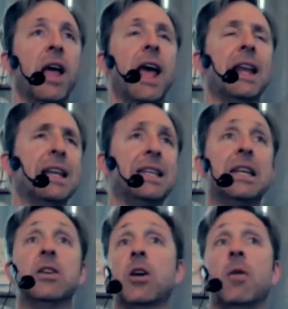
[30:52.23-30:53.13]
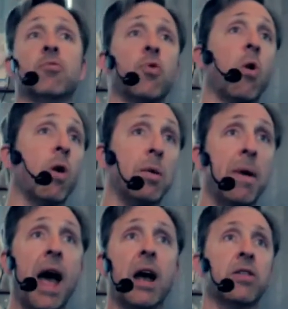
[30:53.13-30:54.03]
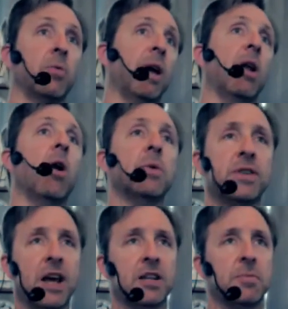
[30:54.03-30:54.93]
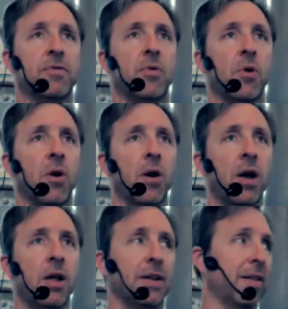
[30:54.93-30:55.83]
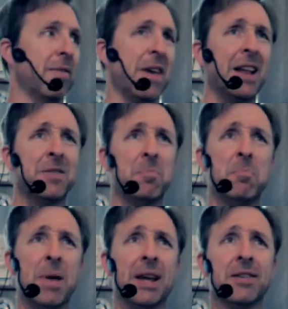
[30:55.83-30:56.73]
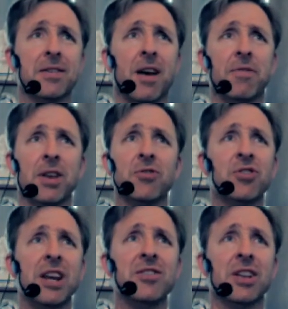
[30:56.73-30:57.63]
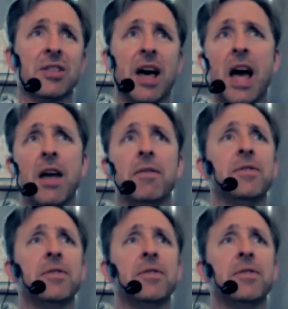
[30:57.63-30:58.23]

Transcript: And it didn't come roaring back the way it always has before. Like, that's big stuff. Like, you're changing lives.